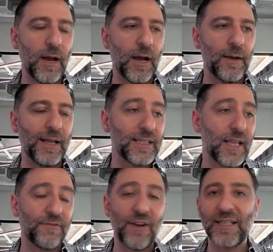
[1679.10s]
at least the
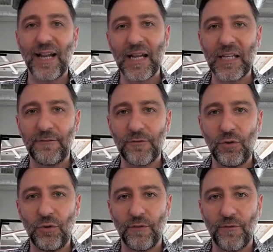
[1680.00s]
advice that I give
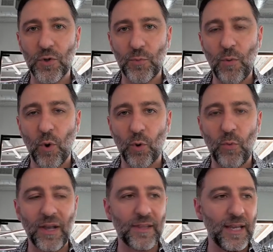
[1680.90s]
to the folks we work
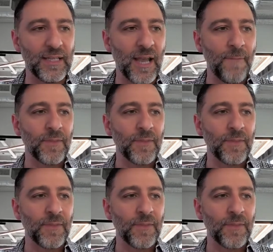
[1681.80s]
with is